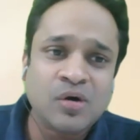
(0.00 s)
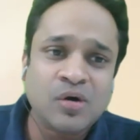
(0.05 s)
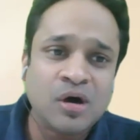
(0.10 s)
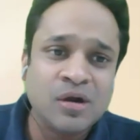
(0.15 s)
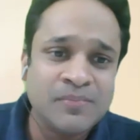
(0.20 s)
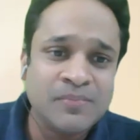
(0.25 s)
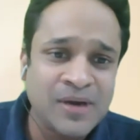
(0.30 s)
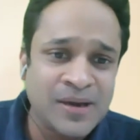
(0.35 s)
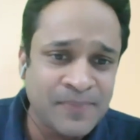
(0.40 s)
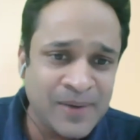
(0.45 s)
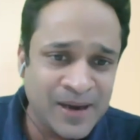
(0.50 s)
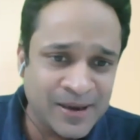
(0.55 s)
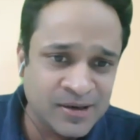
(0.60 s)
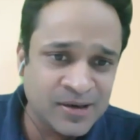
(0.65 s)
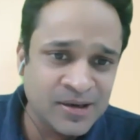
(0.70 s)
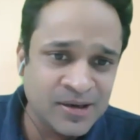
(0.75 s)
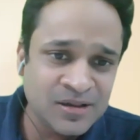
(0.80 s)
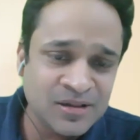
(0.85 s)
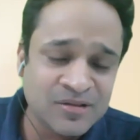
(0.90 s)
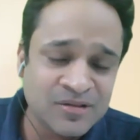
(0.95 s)
all my
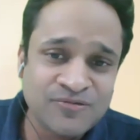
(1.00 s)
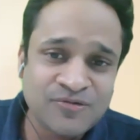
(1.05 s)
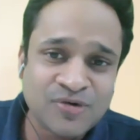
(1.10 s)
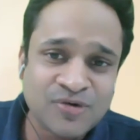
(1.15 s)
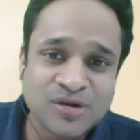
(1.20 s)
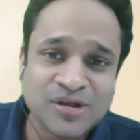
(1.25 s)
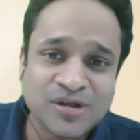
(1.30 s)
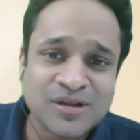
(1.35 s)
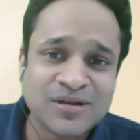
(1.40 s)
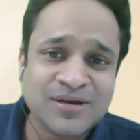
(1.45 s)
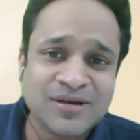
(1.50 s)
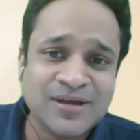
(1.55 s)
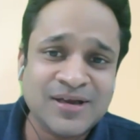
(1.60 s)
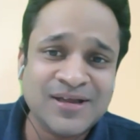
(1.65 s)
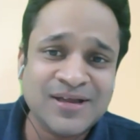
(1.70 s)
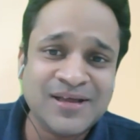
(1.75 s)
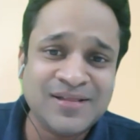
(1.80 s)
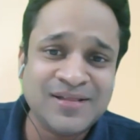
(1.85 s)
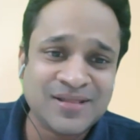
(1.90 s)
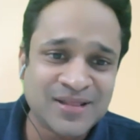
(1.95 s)
panelists for this really
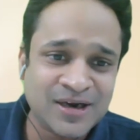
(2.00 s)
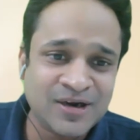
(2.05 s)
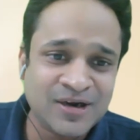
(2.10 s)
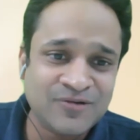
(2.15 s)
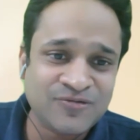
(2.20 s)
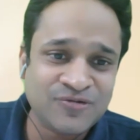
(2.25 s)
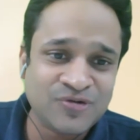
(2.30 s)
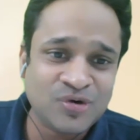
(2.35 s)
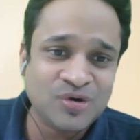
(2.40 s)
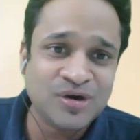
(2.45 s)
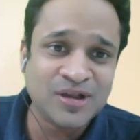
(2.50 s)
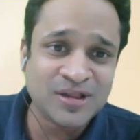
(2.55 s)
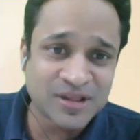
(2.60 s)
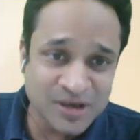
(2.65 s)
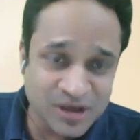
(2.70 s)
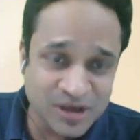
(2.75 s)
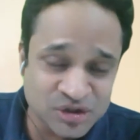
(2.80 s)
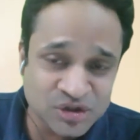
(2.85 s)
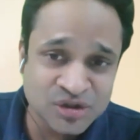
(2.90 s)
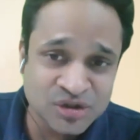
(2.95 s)
insightful
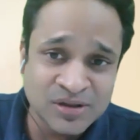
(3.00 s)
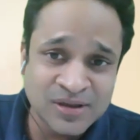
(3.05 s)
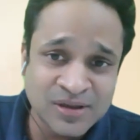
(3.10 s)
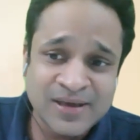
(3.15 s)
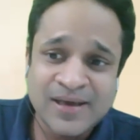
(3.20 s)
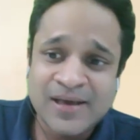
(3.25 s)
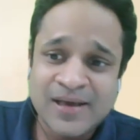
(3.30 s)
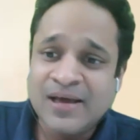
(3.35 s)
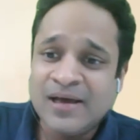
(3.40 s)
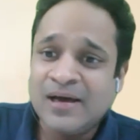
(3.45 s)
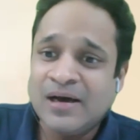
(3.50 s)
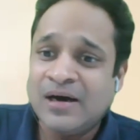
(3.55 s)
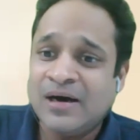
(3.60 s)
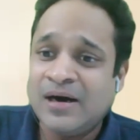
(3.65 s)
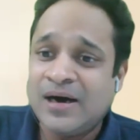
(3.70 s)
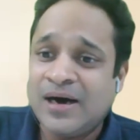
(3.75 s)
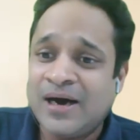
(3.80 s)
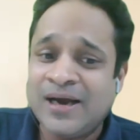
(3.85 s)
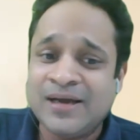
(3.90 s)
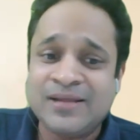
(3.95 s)
discussion.
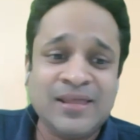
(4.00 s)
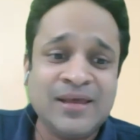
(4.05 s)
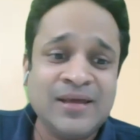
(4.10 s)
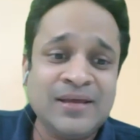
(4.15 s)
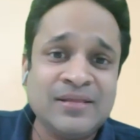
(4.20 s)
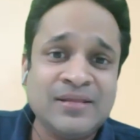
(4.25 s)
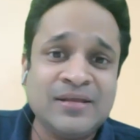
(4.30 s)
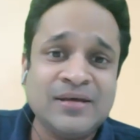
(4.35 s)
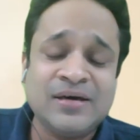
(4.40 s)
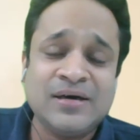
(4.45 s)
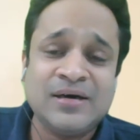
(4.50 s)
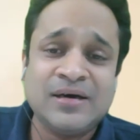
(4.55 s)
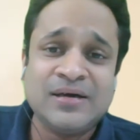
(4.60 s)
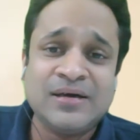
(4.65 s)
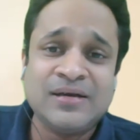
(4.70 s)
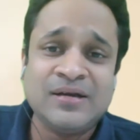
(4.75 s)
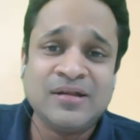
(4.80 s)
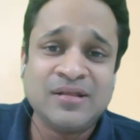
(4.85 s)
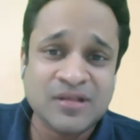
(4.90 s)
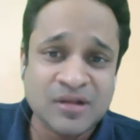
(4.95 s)
I think the
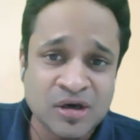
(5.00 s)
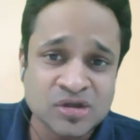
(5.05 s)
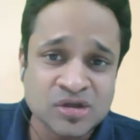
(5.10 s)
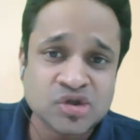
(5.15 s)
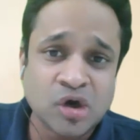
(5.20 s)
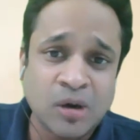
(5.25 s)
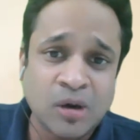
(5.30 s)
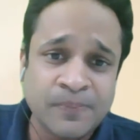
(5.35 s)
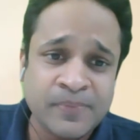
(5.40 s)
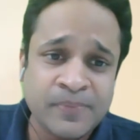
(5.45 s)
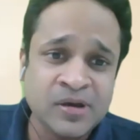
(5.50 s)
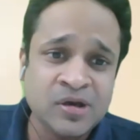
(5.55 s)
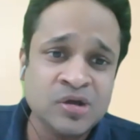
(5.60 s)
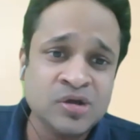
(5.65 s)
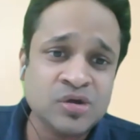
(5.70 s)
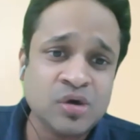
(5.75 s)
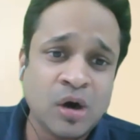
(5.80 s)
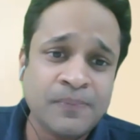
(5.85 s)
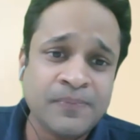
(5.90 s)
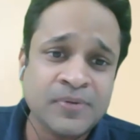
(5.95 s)
research
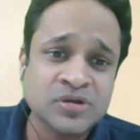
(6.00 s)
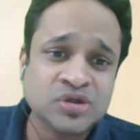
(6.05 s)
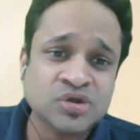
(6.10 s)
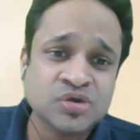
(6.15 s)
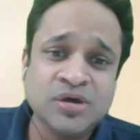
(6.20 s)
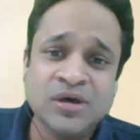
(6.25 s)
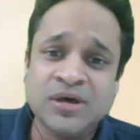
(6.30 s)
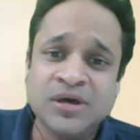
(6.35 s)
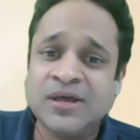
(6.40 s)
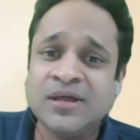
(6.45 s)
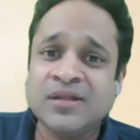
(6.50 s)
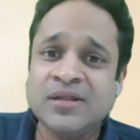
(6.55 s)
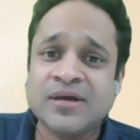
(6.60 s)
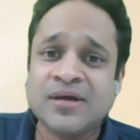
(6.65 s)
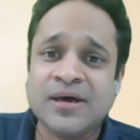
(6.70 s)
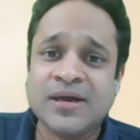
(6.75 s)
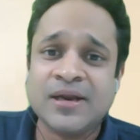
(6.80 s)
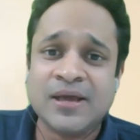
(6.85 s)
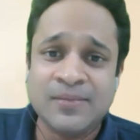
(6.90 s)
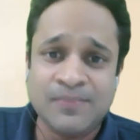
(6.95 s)
opportunities
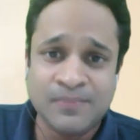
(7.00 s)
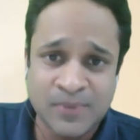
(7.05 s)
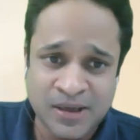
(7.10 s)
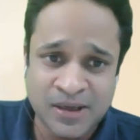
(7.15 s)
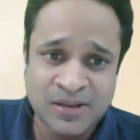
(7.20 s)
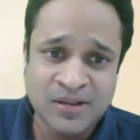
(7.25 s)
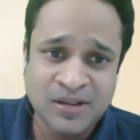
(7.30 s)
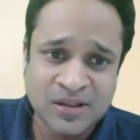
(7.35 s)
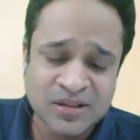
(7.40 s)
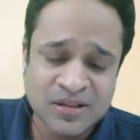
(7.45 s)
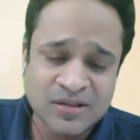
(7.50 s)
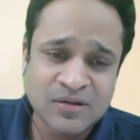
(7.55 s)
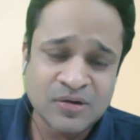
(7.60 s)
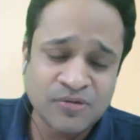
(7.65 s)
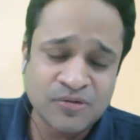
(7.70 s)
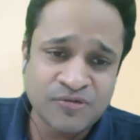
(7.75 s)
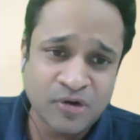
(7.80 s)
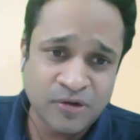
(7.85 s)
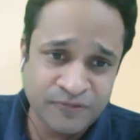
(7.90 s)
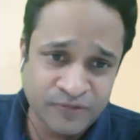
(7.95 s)
are immense
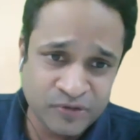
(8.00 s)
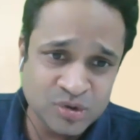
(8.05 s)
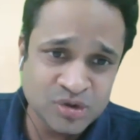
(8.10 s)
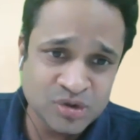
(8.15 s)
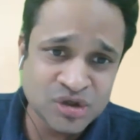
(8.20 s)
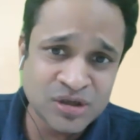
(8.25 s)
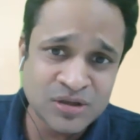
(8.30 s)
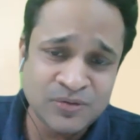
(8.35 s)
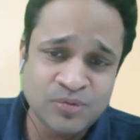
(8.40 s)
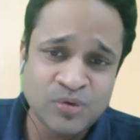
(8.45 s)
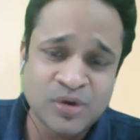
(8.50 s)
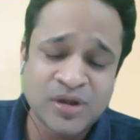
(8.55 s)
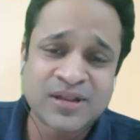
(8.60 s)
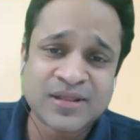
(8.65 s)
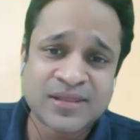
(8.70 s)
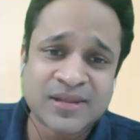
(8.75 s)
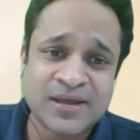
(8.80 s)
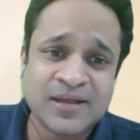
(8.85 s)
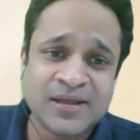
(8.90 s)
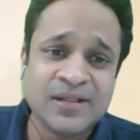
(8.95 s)
for future. We are
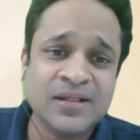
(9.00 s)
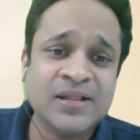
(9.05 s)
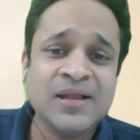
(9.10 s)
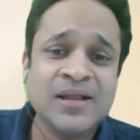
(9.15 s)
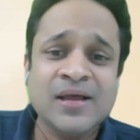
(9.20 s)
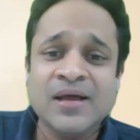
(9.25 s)
still,